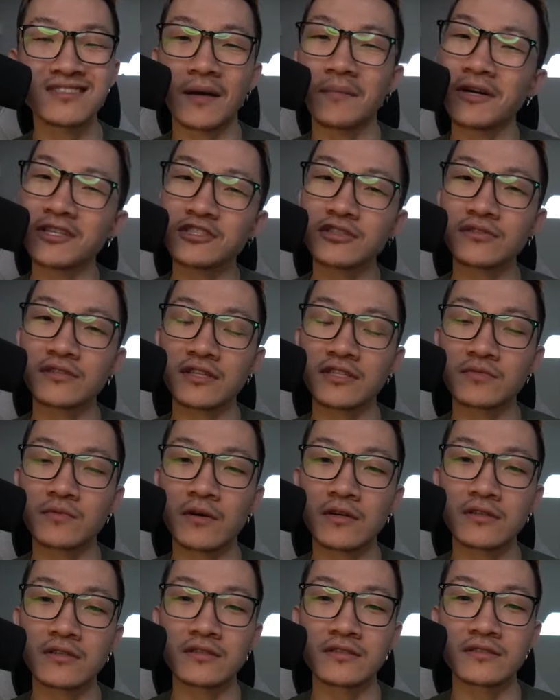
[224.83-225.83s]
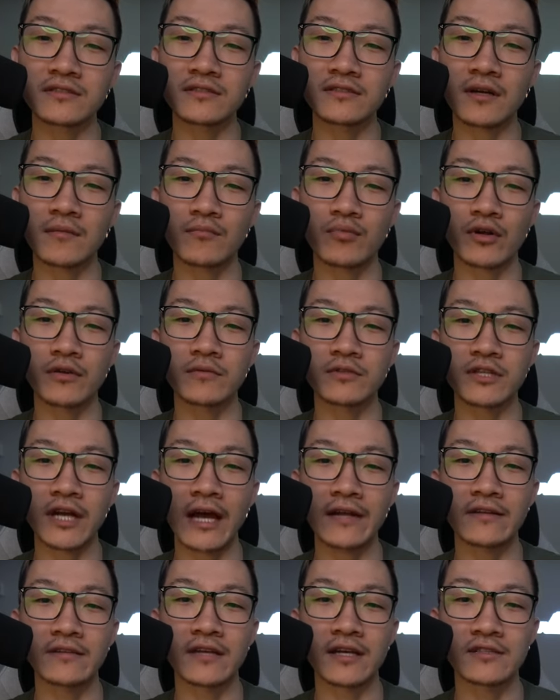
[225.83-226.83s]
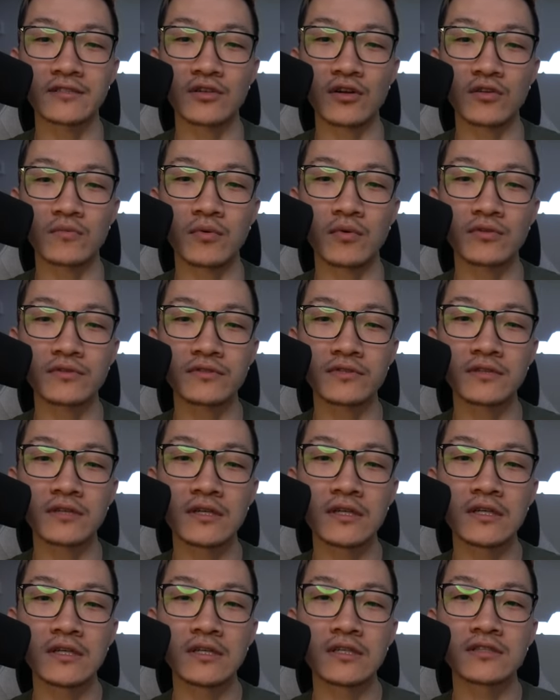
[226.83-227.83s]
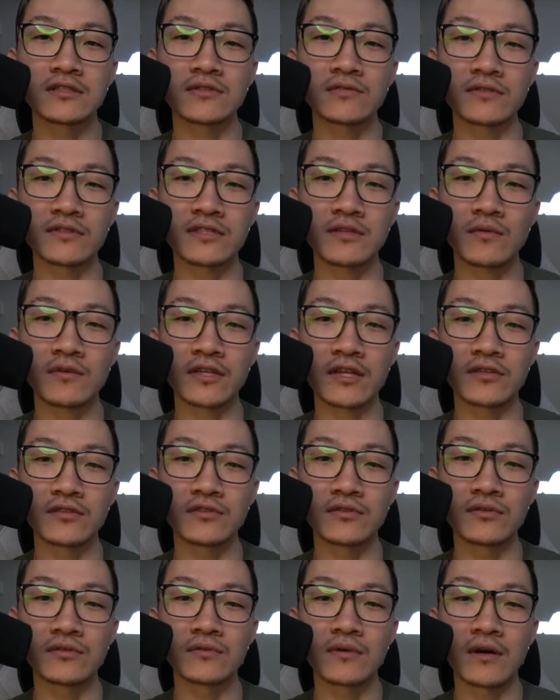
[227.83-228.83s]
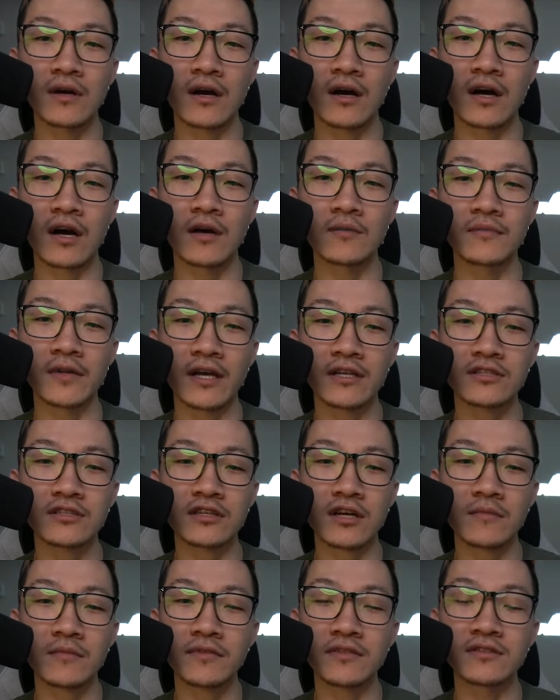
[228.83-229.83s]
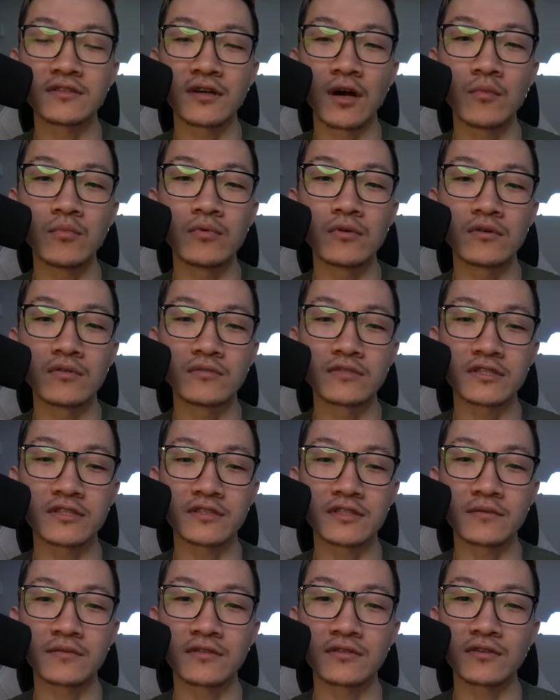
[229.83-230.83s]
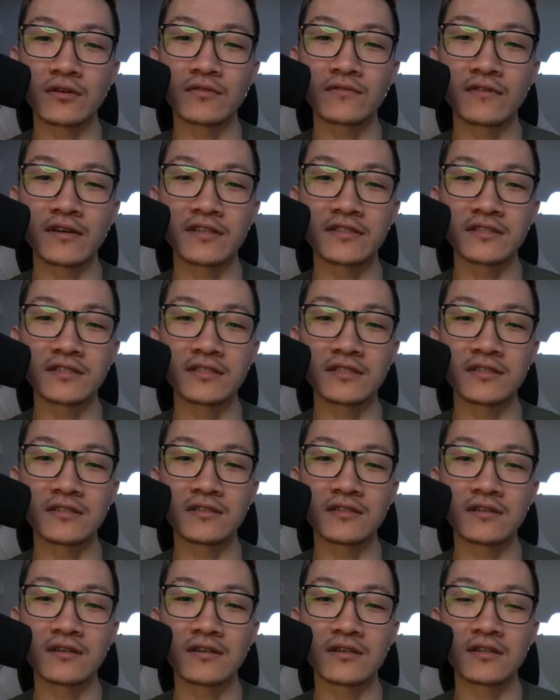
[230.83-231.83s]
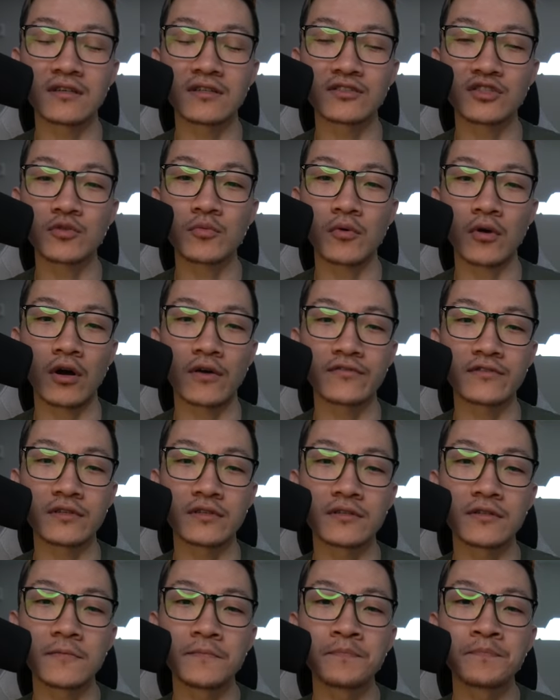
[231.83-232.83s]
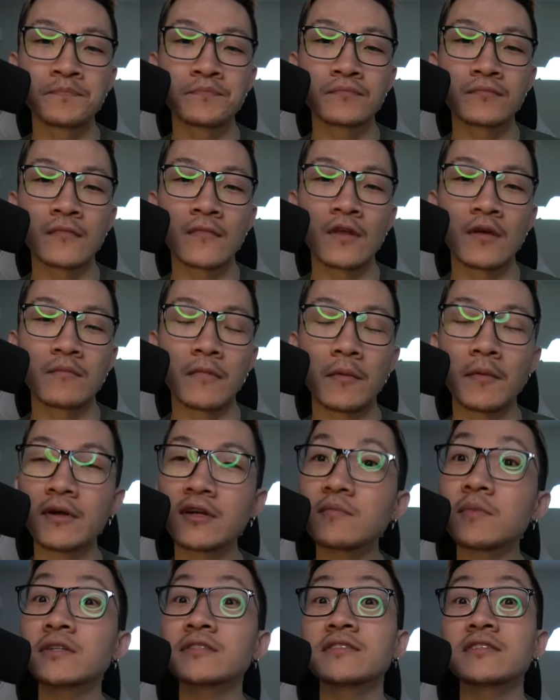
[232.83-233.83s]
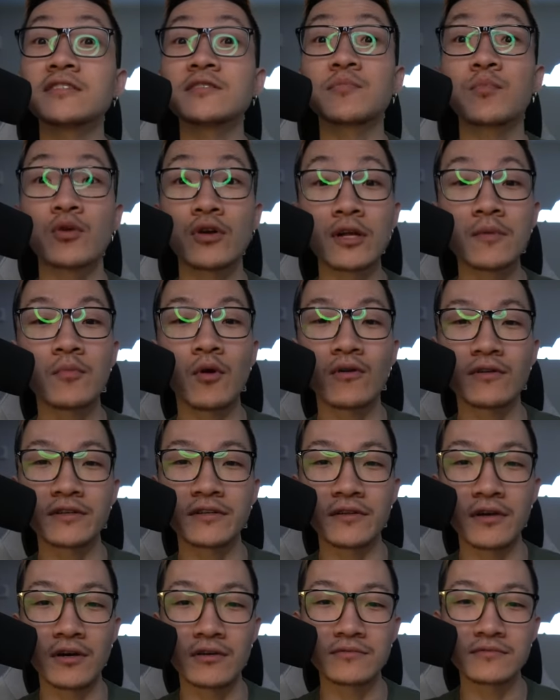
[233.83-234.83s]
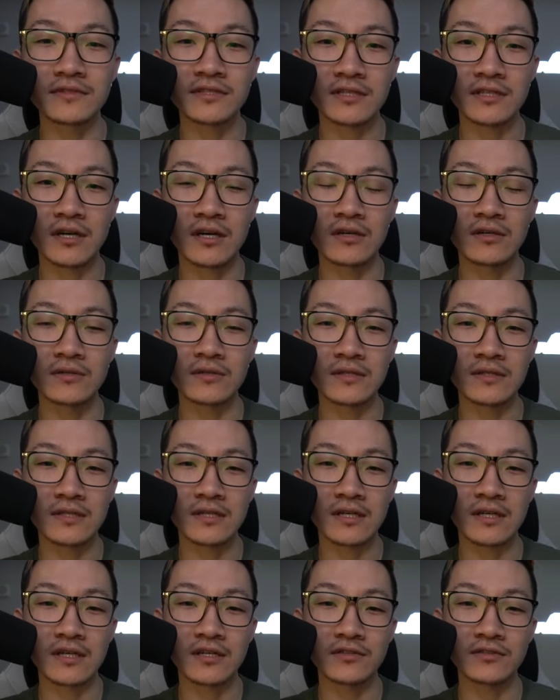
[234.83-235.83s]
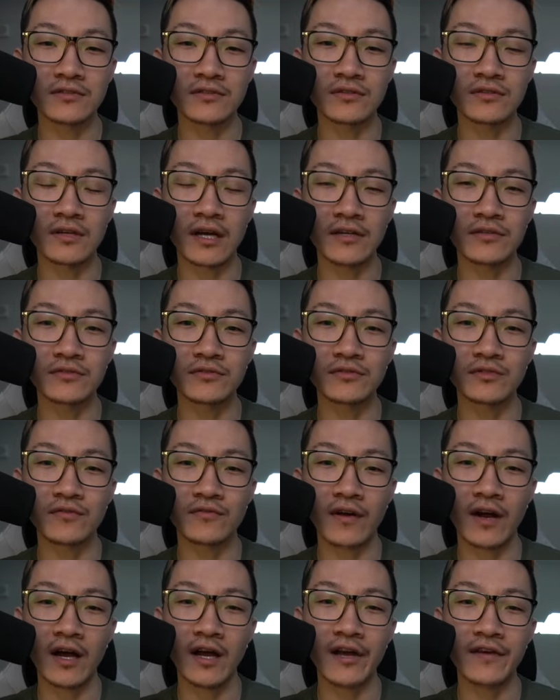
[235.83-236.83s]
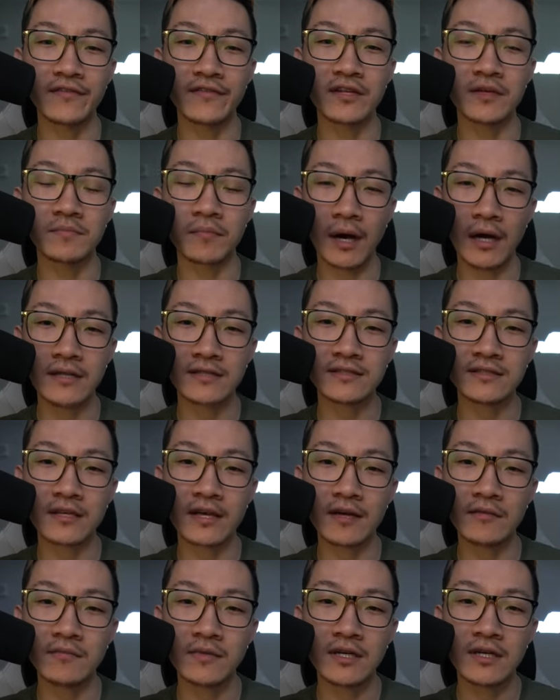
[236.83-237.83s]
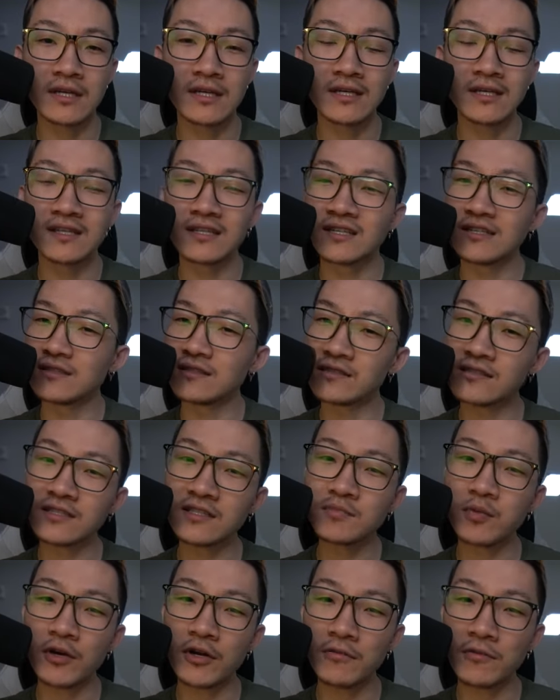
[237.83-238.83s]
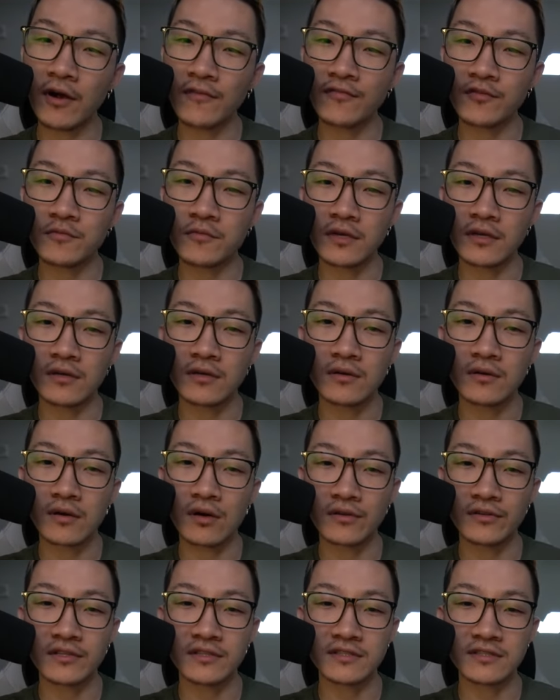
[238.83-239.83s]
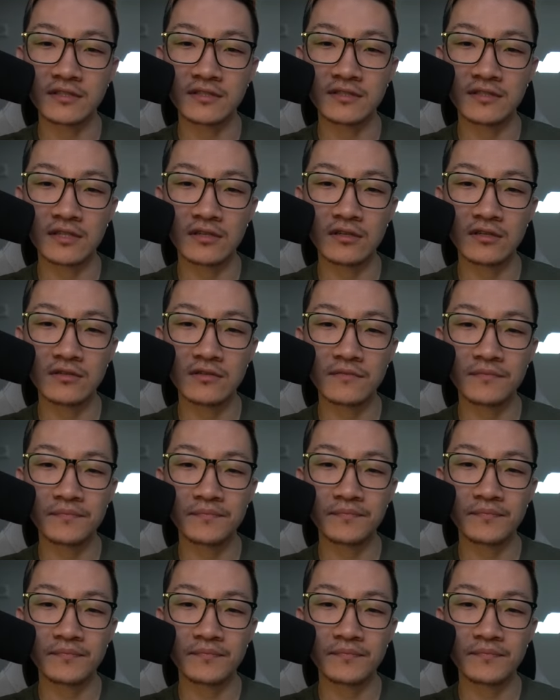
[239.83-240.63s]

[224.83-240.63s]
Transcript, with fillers: I might shield this one because I'm pretty much at the next Dark Pulse. So we'll see what they do. They actually come in double, which is something you don't really see super often. My Mandibuzz is pretty bulky though, so I do survive the Body Slam. This is pretty rough for me, all things considered.